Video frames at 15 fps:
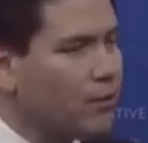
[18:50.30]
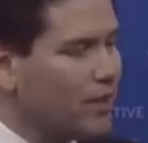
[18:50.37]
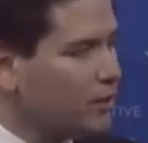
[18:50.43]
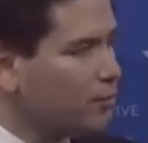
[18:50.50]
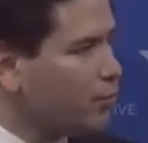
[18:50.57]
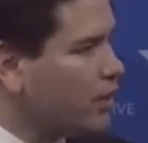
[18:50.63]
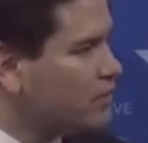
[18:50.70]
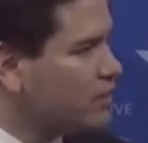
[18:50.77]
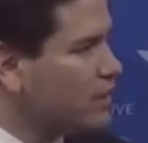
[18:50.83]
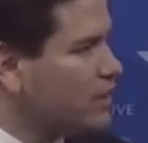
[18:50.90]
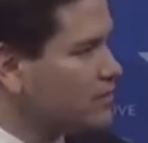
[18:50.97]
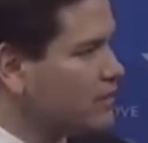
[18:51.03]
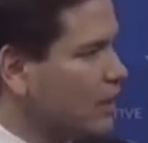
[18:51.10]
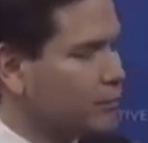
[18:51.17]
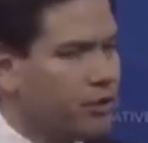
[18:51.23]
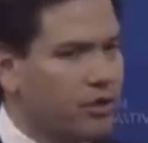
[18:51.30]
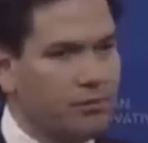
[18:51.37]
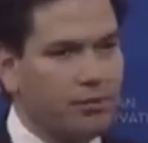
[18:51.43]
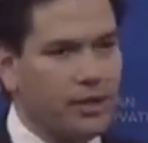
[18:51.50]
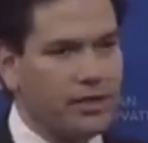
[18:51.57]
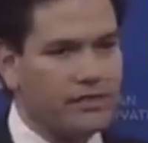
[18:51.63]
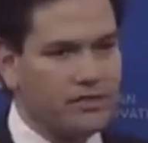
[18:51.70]
why the president has not put in
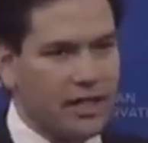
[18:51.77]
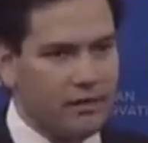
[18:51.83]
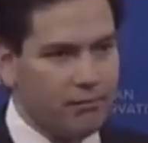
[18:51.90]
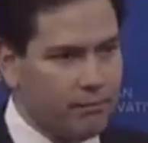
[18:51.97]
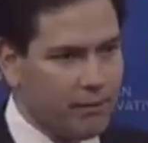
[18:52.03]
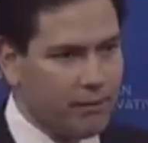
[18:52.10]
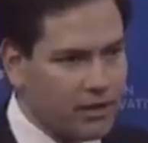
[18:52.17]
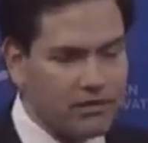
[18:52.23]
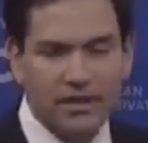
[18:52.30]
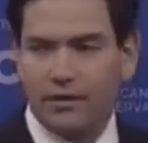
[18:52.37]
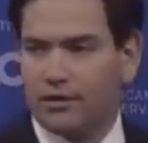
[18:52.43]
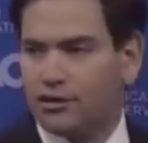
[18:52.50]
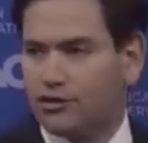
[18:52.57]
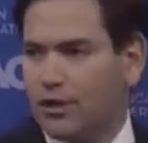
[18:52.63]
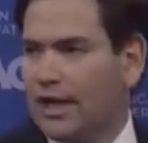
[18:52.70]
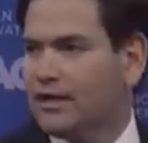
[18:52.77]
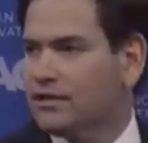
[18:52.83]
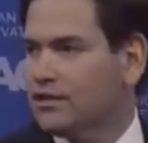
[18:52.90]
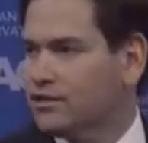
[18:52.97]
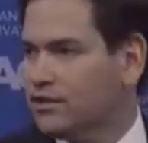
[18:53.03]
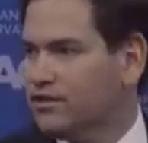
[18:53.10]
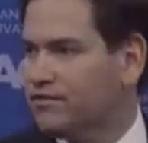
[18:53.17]
place a military
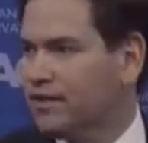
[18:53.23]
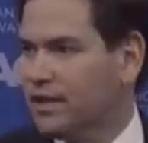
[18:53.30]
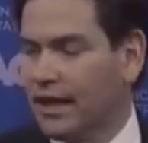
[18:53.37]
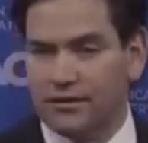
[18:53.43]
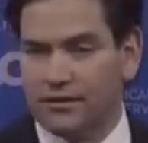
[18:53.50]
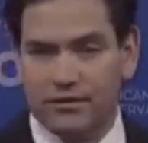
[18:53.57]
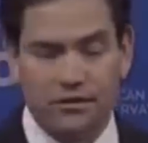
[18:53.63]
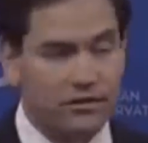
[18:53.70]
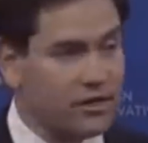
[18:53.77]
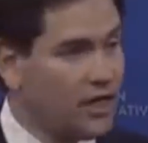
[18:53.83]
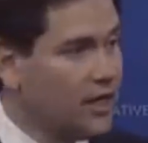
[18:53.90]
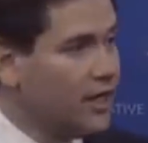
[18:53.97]
strategy to defeat ISIS.